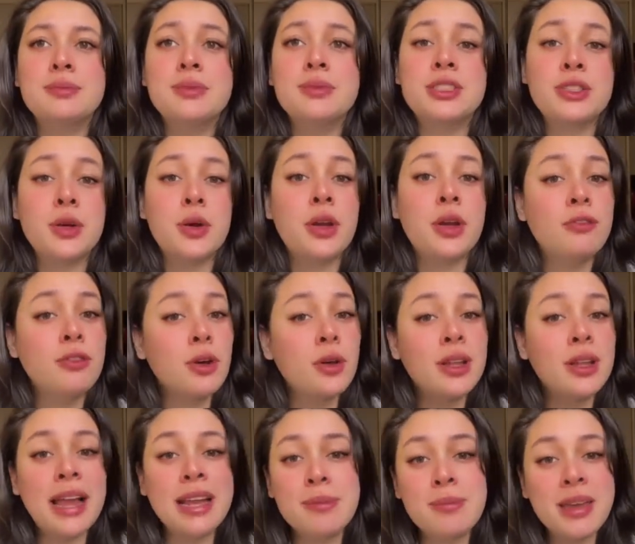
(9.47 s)
So if you're
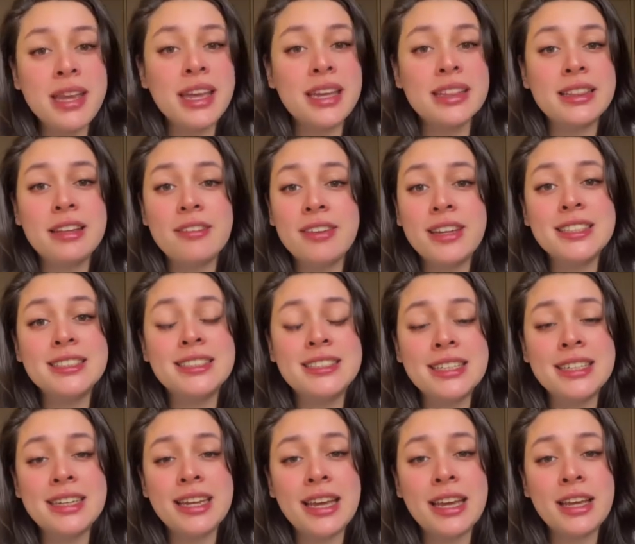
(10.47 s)
like me and living in
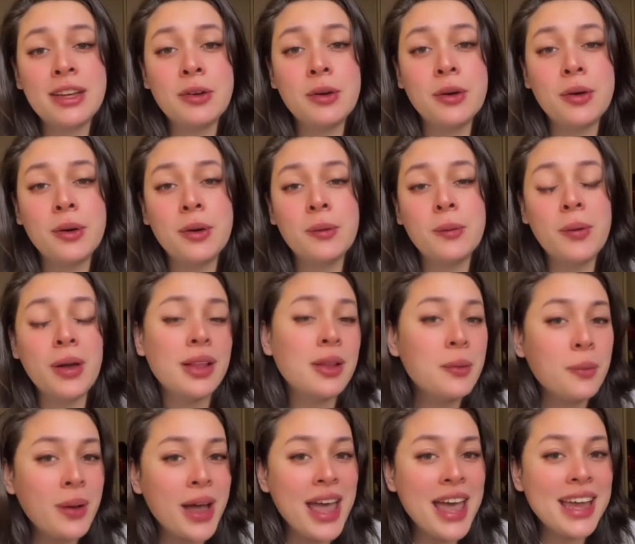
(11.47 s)
Sydney, you're well
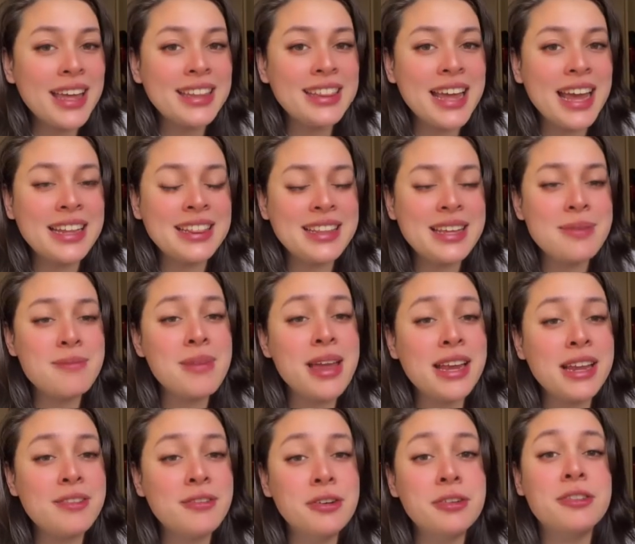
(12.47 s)
aware that the
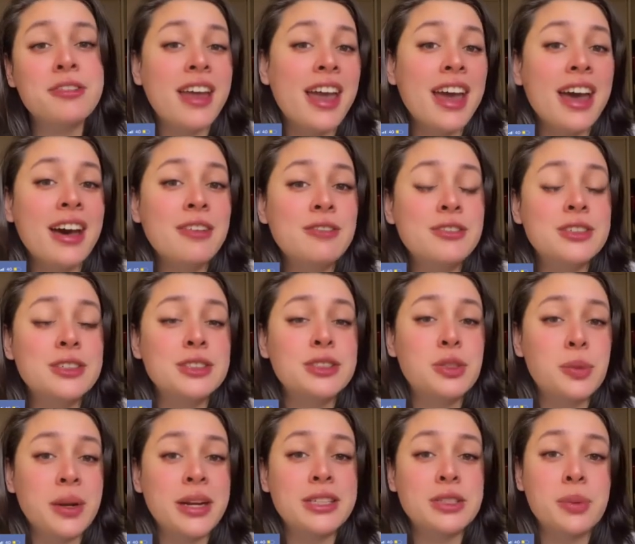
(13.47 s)
Medieval Fair for
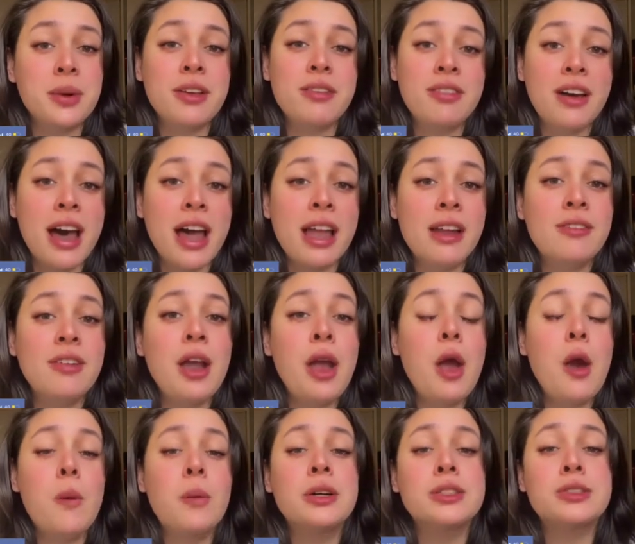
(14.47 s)
2025
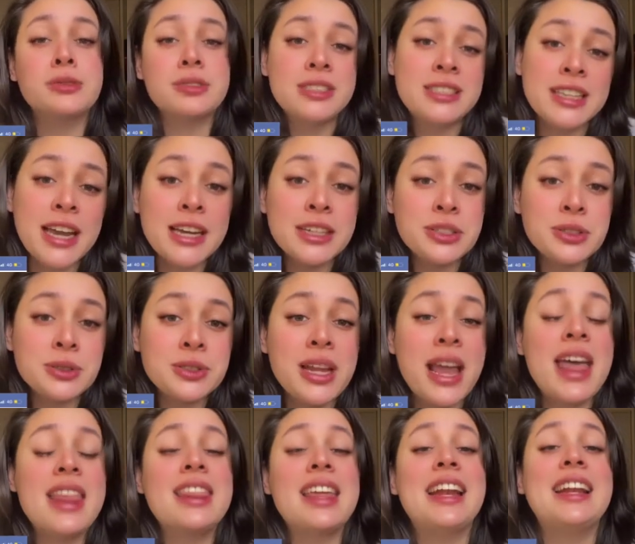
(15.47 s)
was rescheduled
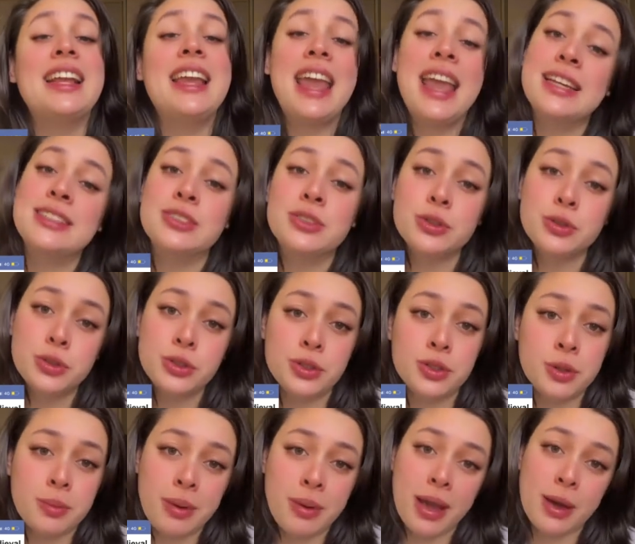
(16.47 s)
and then cancelled
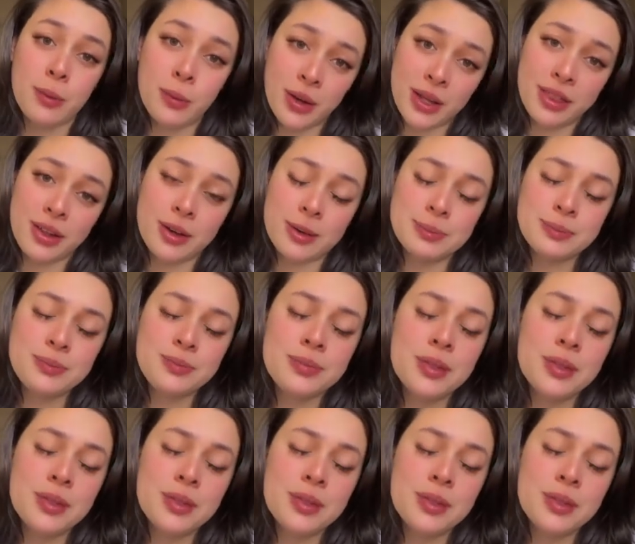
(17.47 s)
due to bad weather.